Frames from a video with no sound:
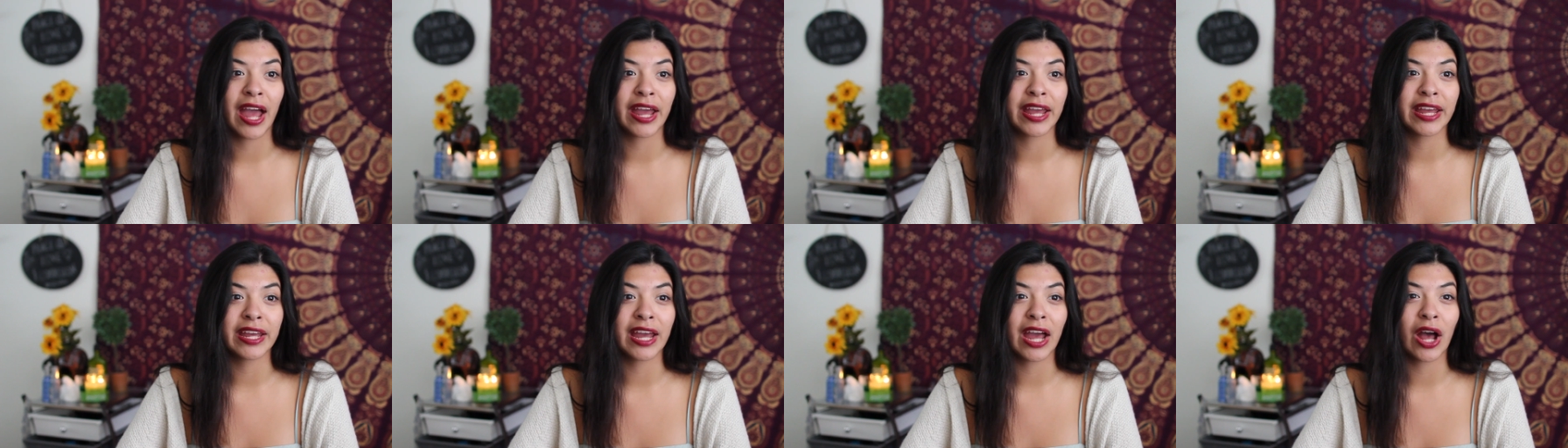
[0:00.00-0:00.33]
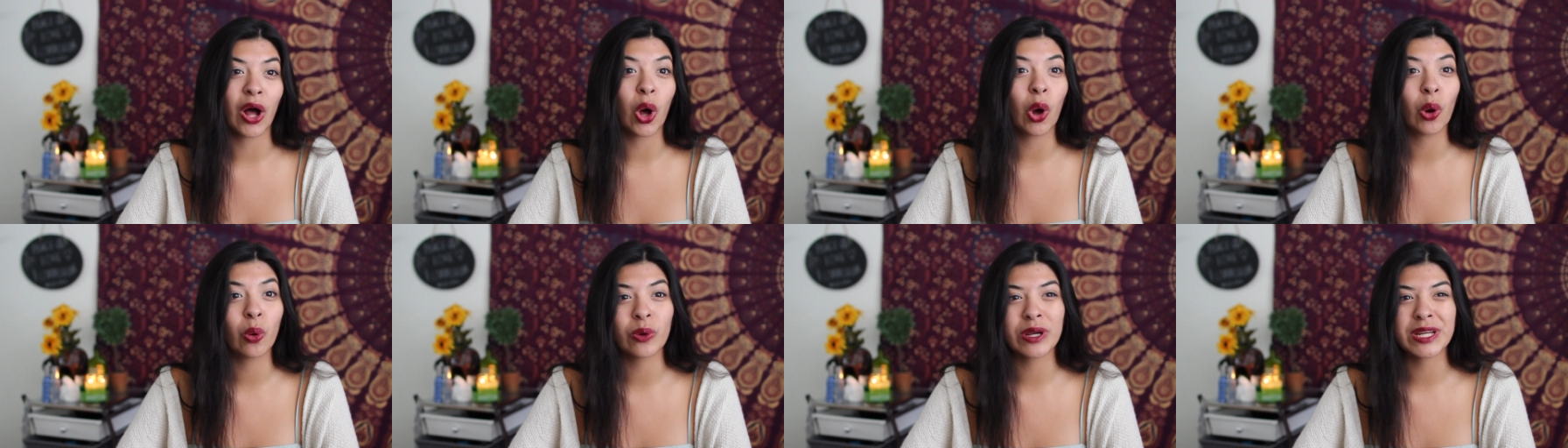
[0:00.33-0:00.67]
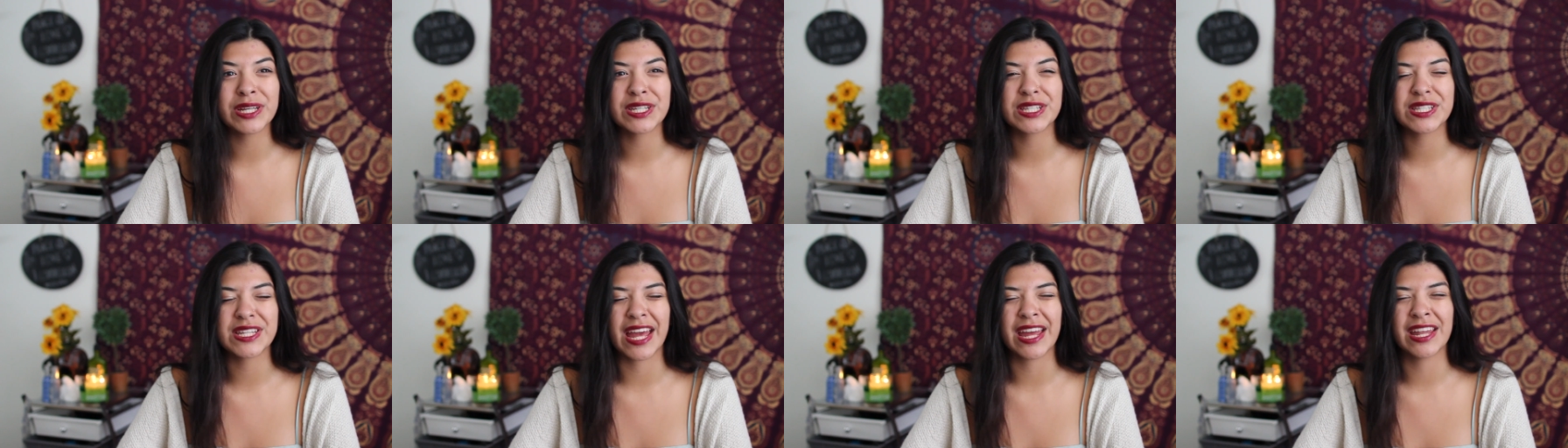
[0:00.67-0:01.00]
I
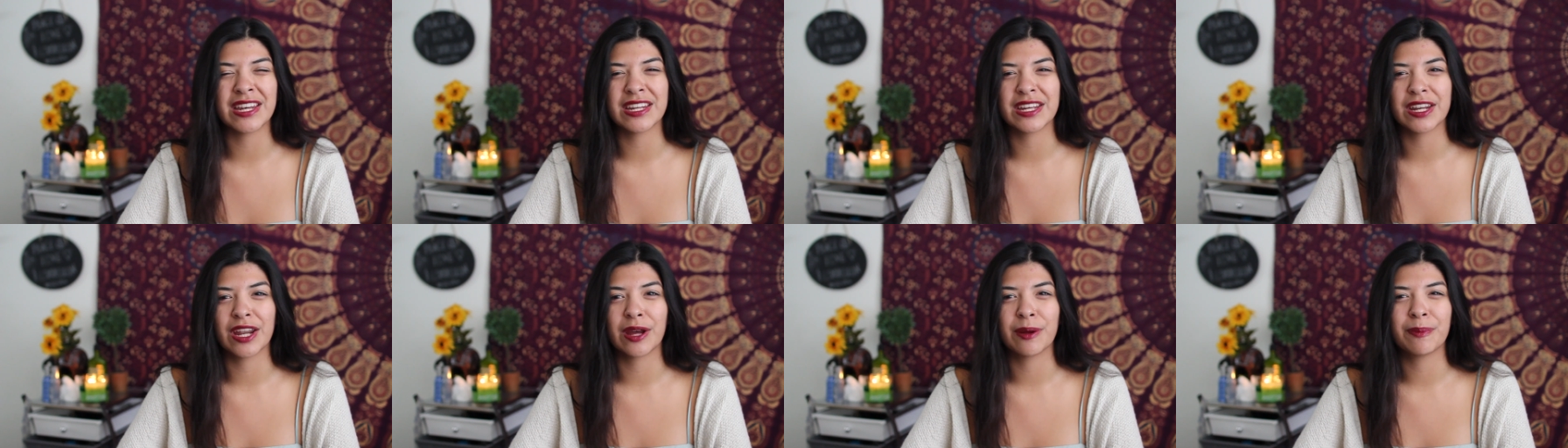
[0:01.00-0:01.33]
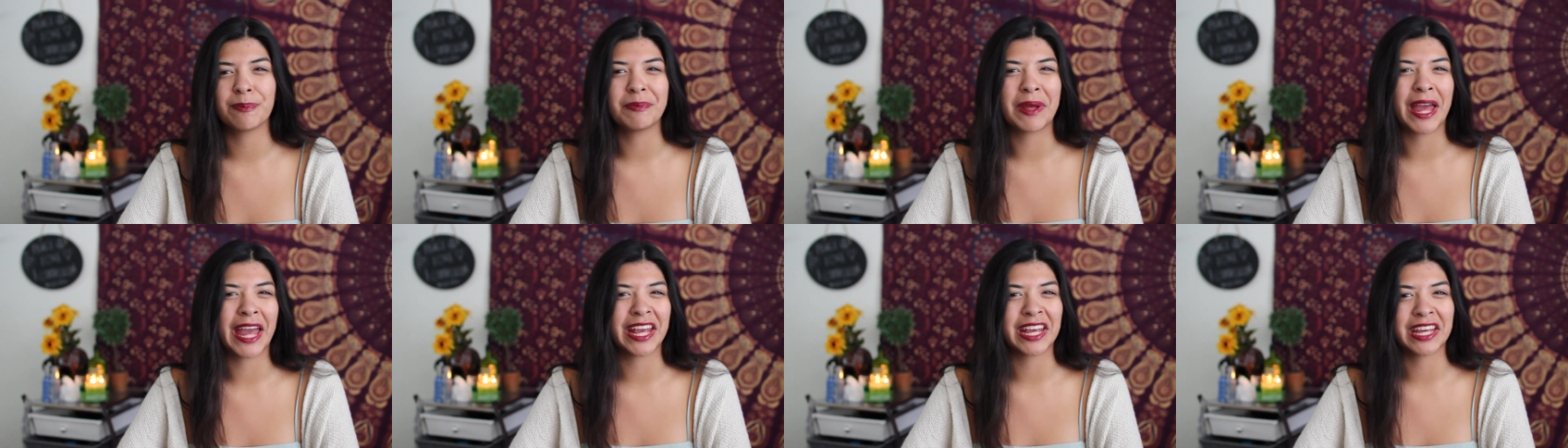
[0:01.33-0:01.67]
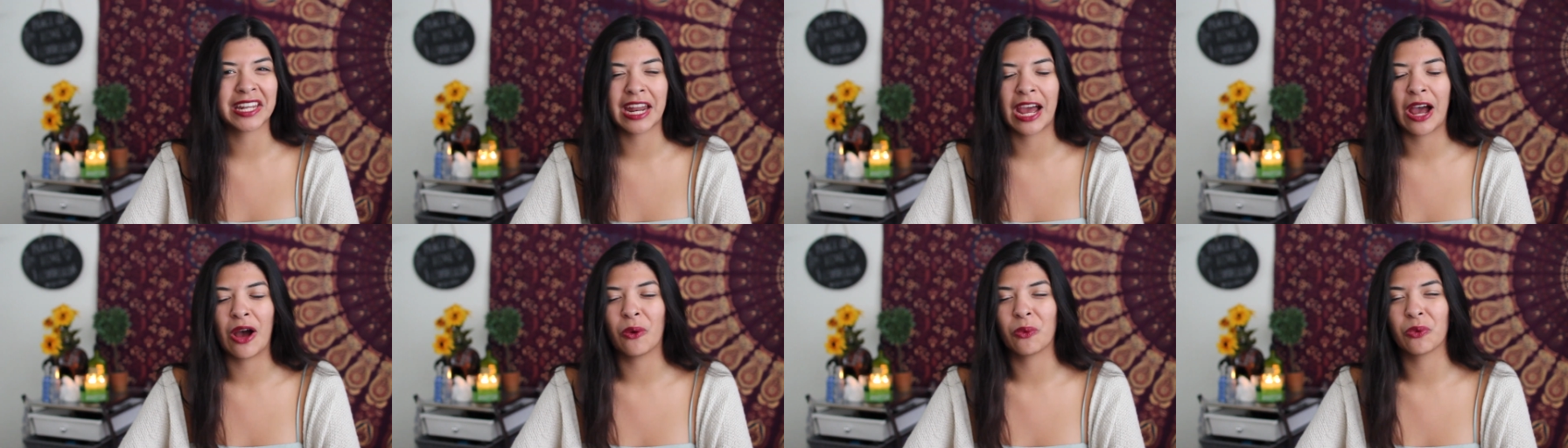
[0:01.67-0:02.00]
always ended up
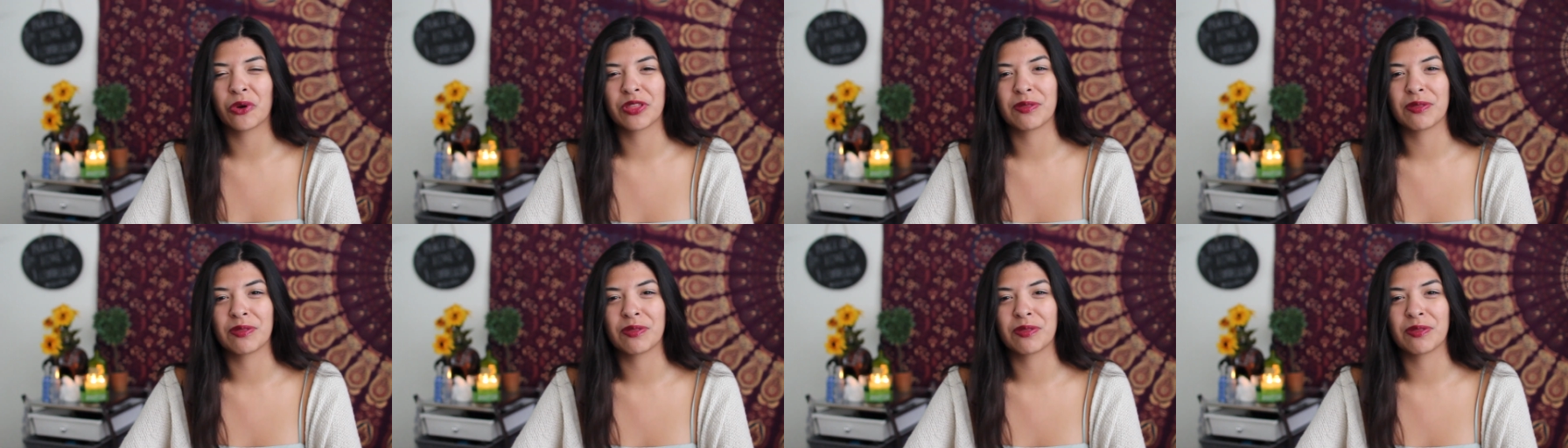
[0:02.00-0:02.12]
hanging out